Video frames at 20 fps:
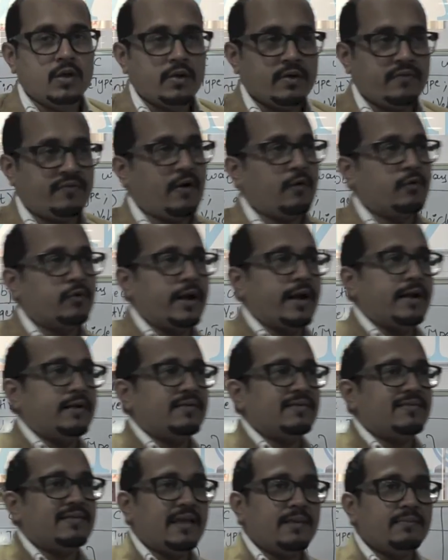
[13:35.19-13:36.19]
If I want to add
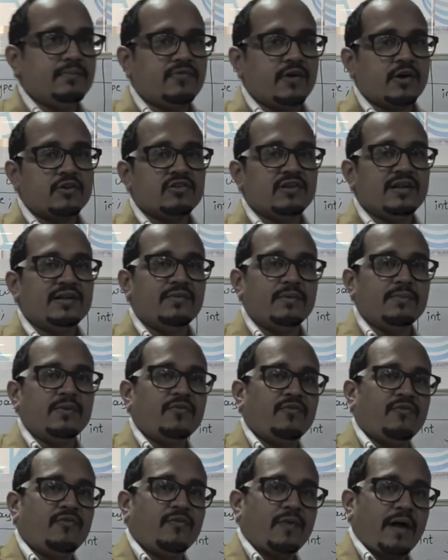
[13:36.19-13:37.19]
the same function, it will
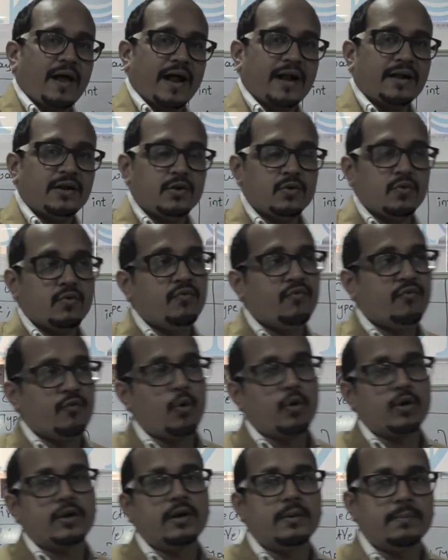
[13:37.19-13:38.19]
be add two
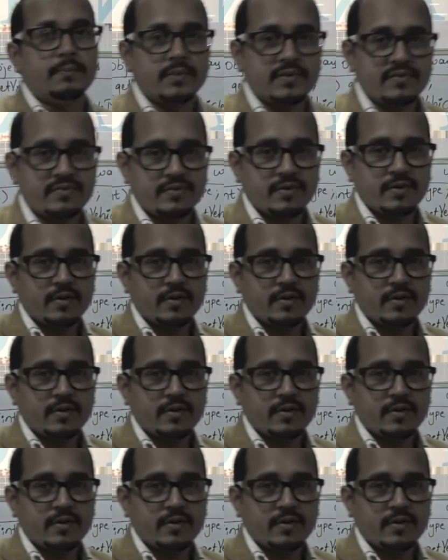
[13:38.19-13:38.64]
float numbers.